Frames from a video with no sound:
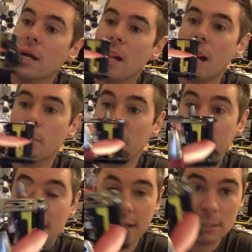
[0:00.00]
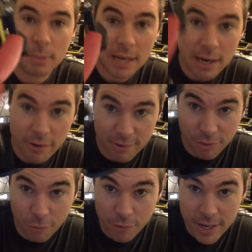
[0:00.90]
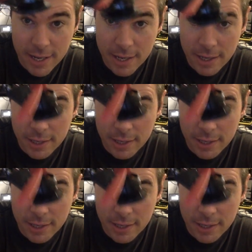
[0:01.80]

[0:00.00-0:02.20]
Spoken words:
I'm running the SPR F3,